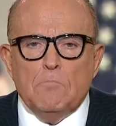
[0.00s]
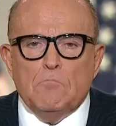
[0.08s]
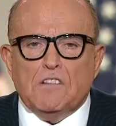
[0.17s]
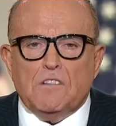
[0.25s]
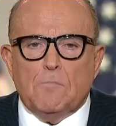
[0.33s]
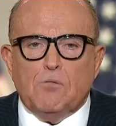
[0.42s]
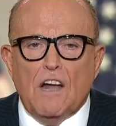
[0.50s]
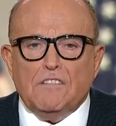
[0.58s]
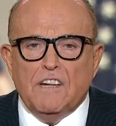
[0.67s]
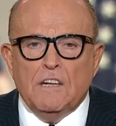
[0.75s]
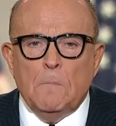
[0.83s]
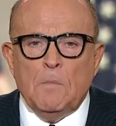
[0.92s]
Mr.
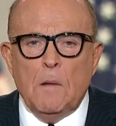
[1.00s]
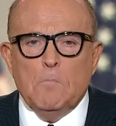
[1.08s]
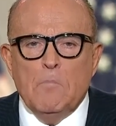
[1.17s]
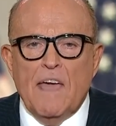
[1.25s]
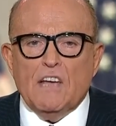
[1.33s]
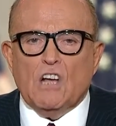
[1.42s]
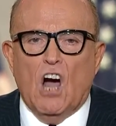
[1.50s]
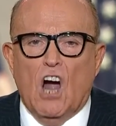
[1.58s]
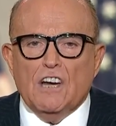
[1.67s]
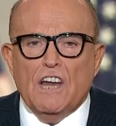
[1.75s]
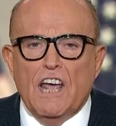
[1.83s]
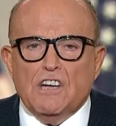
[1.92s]
President, make
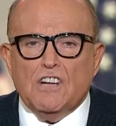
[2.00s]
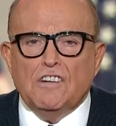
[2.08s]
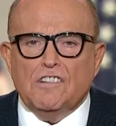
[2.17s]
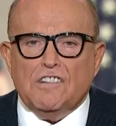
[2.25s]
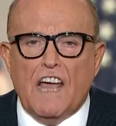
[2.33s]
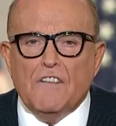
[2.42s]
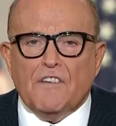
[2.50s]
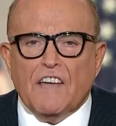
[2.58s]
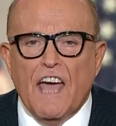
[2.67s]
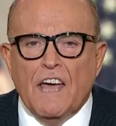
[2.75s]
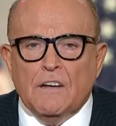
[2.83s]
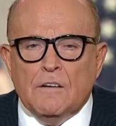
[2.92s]
our nation safe
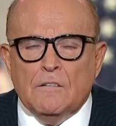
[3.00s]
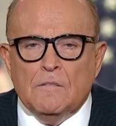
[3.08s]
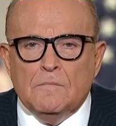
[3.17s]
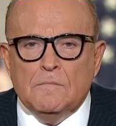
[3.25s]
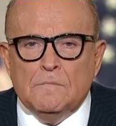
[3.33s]
again.